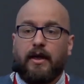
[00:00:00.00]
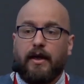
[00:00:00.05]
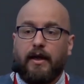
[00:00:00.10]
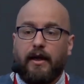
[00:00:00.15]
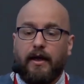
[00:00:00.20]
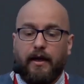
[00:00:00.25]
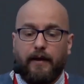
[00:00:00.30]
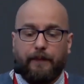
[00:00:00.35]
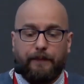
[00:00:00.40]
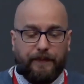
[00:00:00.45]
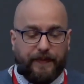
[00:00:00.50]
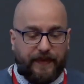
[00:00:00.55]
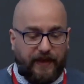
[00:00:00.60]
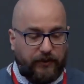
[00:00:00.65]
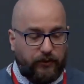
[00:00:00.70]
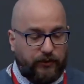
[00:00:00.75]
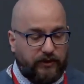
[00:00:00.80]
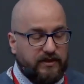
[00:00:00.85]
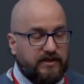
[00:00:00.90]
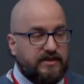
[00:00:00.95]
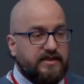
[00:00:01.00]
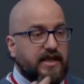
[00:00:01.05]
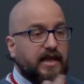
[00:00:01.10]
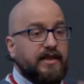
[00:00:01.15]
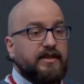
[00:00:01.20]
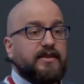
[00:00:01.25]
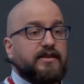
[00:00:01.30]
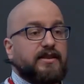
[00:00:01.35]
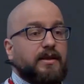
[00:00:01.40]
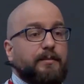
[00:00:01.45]
And you can
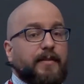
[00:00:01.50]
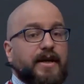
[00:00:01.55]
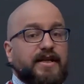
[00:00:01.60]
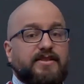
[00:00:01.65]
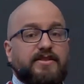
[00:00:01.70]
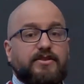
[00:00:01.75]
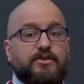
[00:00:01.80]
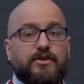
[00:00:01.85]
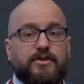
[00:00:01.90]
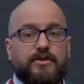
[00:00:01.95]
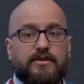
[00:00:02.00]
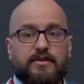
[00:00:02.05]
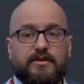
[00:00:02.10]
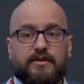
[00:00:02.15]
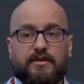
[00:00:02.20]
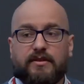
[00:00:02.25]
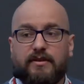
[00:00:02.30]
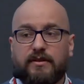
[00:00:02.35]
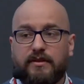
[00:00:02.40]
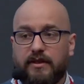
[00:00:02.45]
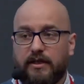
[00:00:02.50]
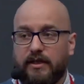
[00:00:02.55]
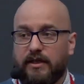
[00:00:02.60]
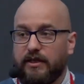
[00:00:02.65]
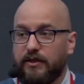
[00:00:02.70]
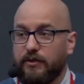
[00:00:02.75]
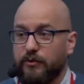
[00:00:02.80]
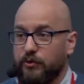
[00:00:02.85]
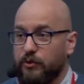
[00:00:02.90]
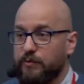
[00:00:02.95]
send it messages.
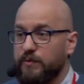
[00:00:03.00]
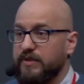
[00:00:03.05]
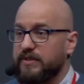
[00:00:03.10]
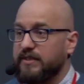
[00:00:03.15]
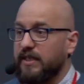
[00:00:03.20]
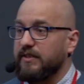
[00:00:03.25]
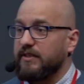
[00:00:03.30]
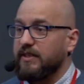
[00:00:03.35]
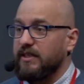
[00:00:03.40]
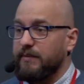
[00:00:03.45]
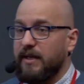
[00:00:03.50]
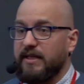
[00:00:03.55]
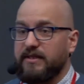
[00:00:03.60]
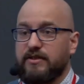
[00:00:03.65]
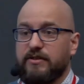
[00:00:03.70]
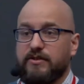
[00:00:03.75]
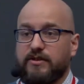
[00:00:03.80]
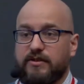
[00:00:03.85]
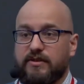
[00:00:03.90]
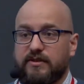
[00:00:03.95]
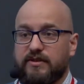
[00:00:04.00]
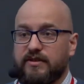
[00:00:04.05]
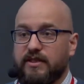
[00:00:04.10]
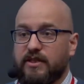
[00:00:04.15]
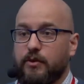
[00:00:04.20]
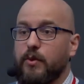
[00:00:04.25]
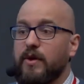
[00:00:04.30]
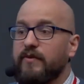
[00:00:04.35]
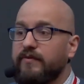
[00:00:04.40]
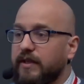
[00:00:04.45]
In Ruby, sending messages is
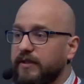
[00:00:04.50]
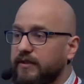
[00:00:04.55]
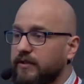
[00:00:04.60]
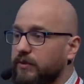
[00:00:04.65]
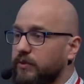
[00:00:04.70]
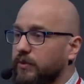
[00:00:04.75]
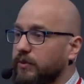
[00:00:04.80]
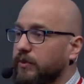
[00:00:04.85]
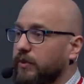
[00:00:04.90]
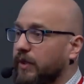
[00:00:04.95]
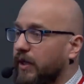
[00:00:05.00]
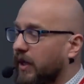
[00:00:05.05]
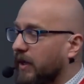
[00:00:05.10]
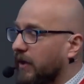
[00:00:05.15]
equivalent to